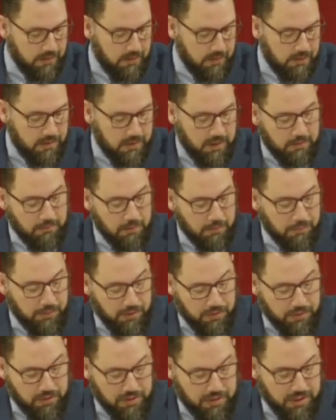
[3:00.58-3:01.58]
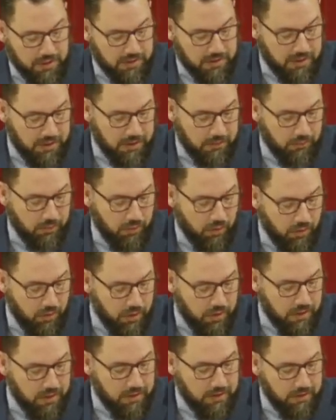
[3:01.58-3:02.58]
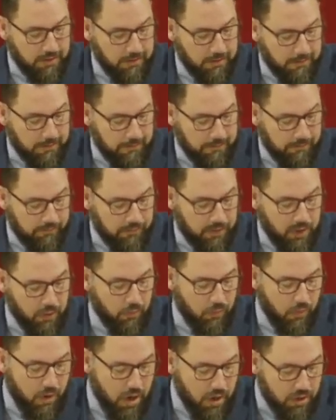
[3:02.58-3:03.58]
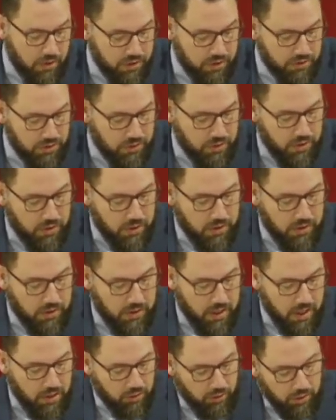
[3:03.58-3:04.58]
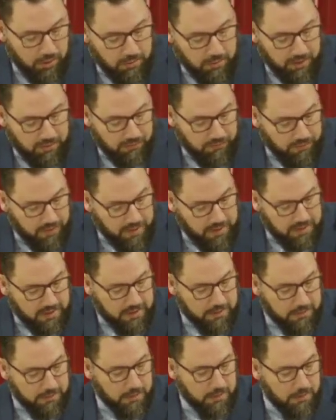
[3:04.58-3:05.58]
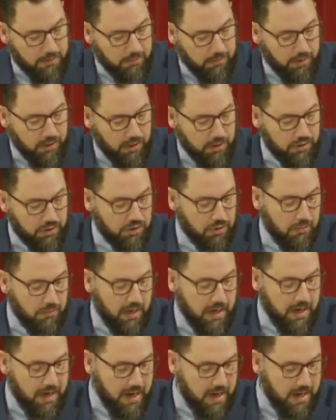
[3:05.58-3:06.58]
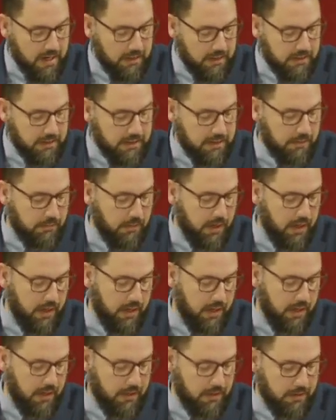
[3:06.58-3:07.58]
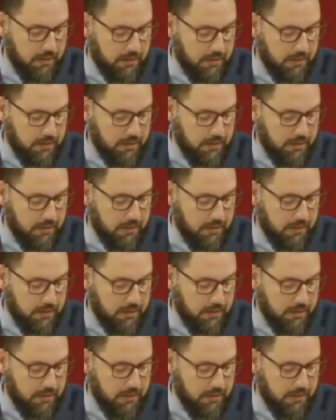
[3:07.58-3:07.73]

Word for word: Simon Peter said to him, Lord, then wash not only my feet, but also my hands and my head.